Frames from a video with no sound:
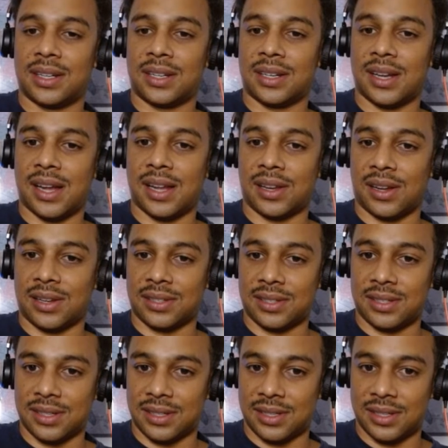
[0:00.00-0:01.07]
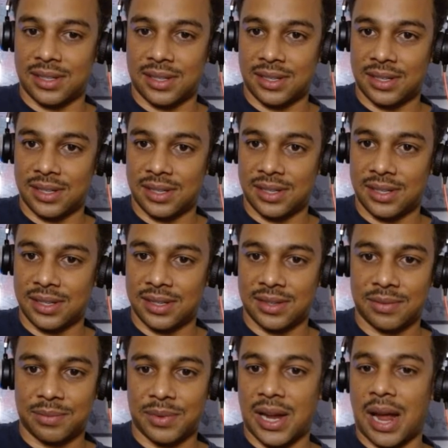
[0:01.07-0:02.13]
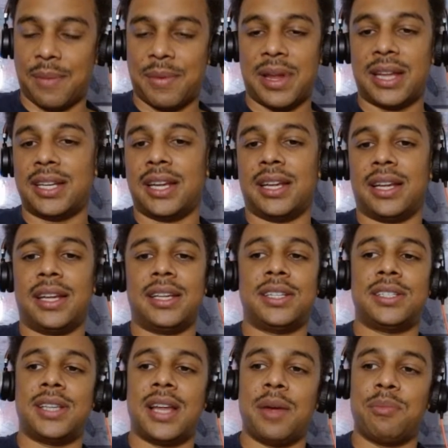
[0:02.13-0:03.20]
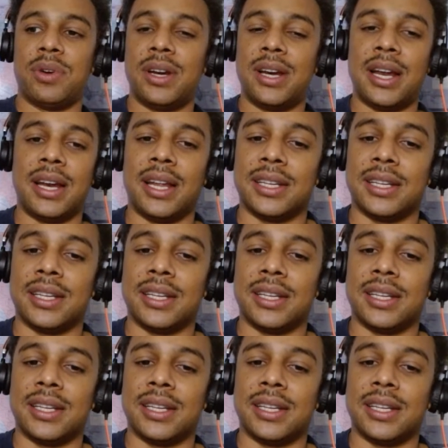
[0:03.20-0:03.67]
I lost the. I mean, he's just not putting any